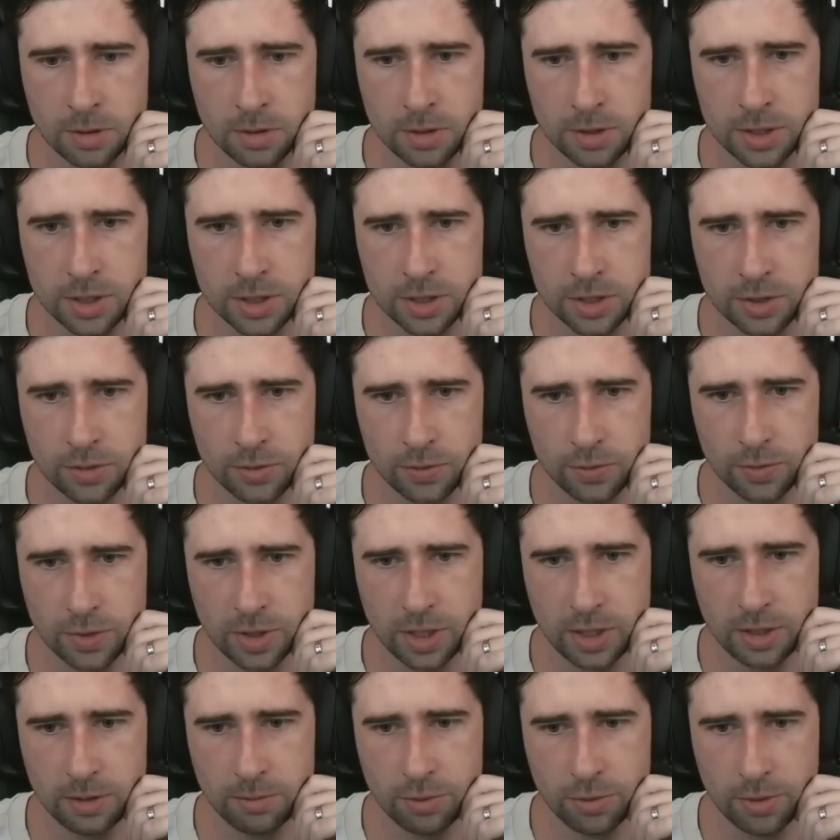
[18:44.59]

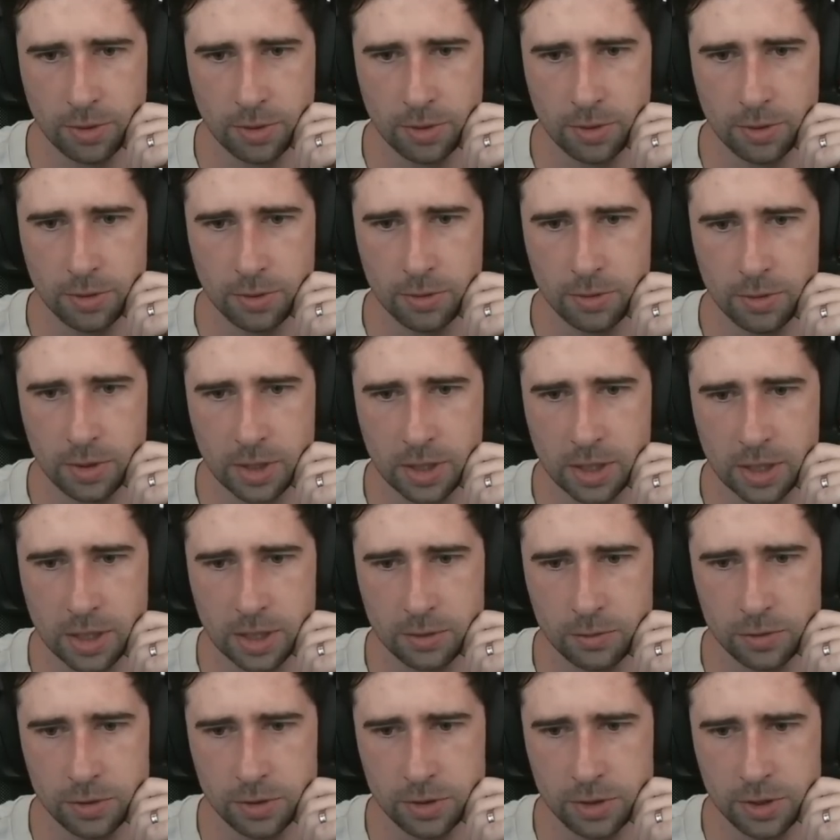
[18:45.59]
Cerebro.
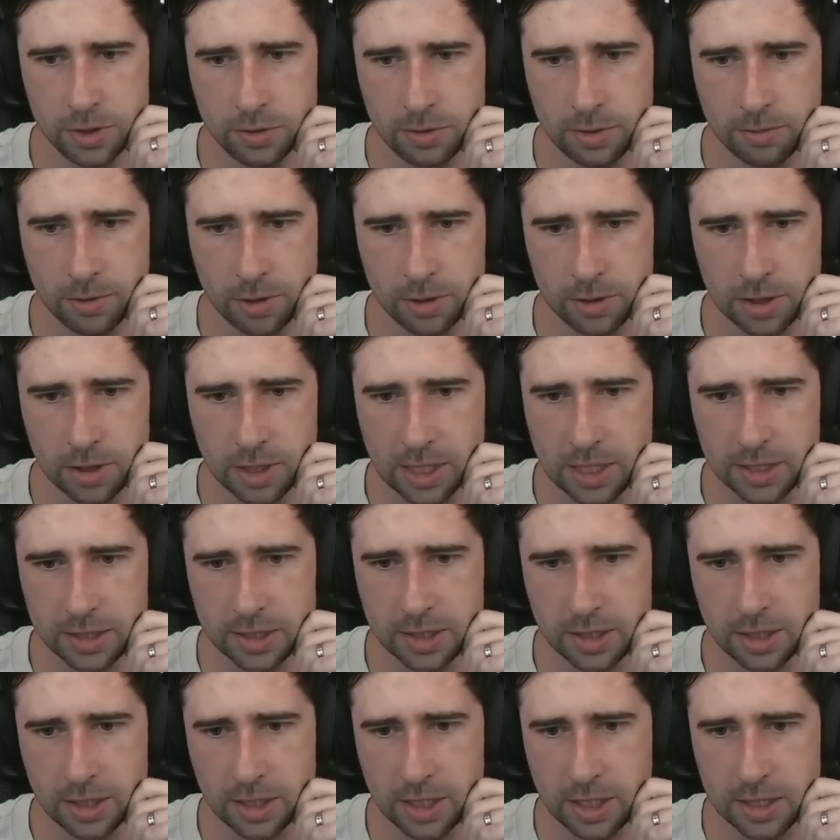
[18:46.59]
We'll do Cerebro
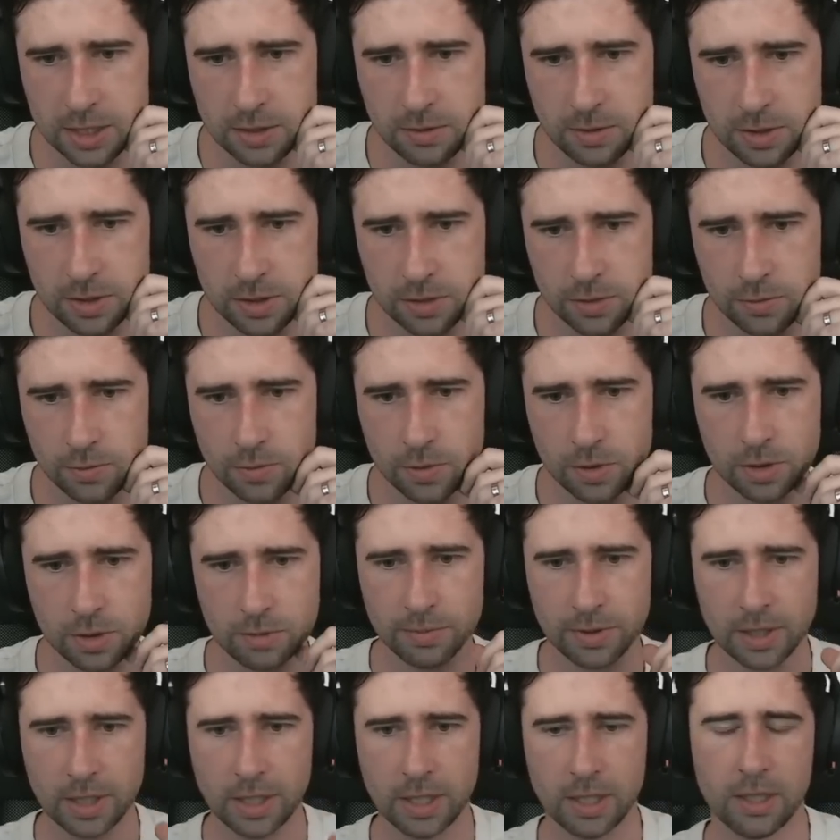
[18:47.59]
last in case we do want to
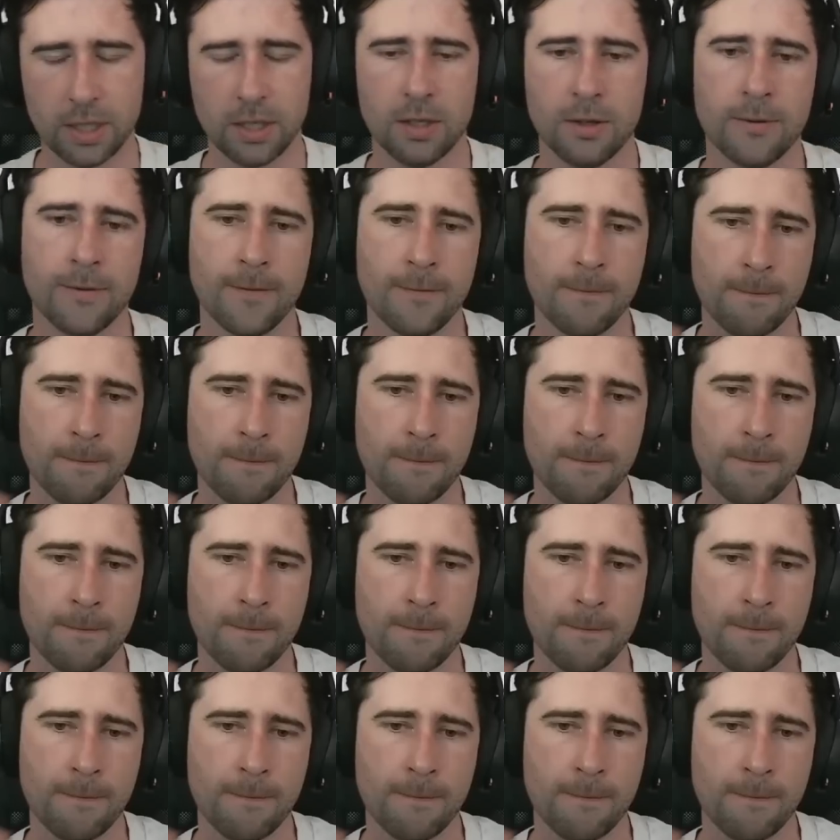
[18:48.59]
play